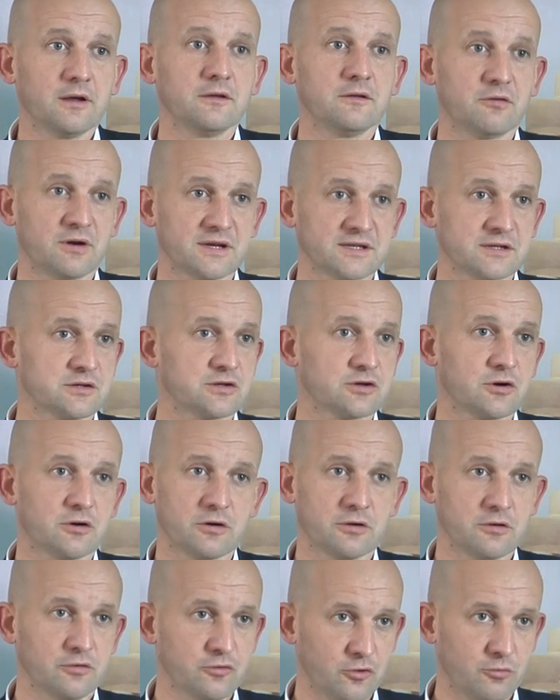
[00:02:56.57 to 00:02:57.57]
the results
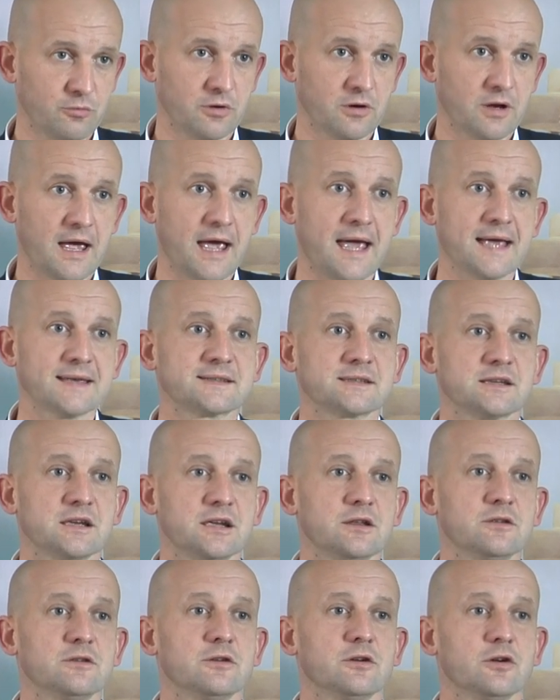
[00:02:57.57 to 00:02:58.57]
are normal, as
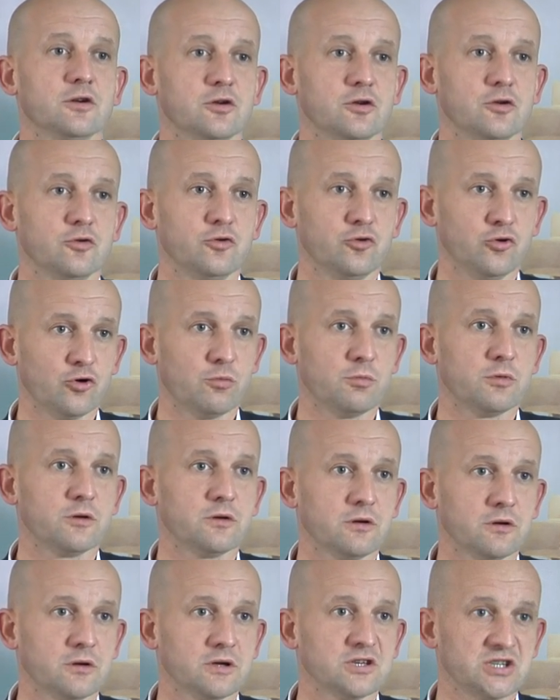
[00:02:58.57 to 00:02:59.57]
in the
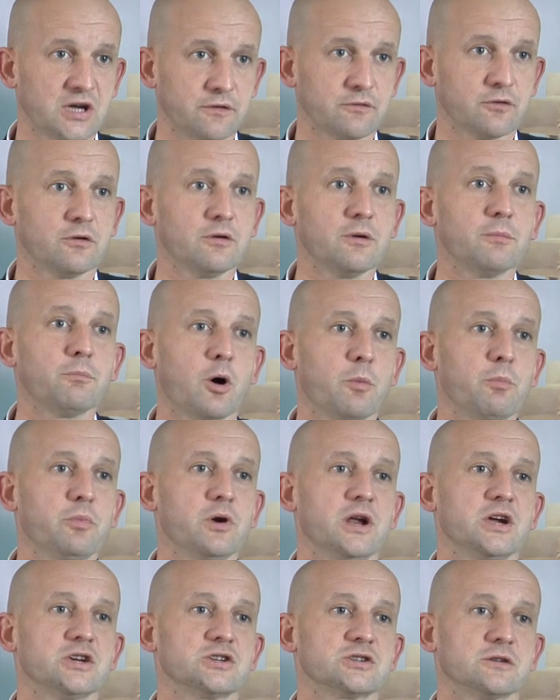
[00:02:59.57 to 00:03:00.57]
normal general
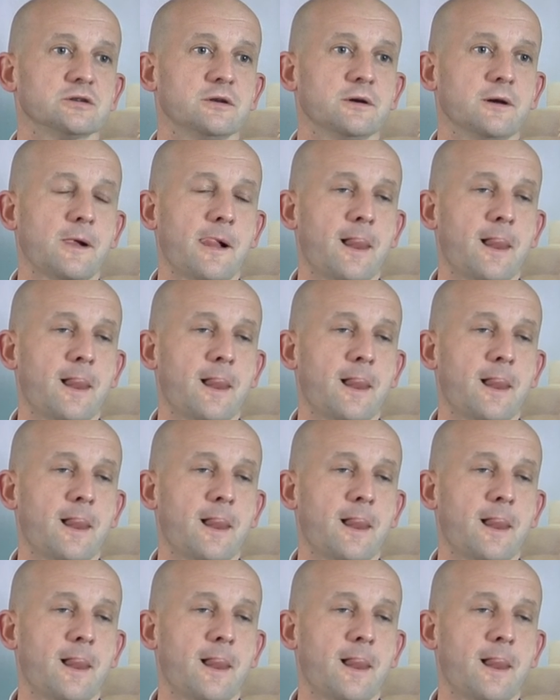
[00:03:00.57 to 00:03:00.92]
population.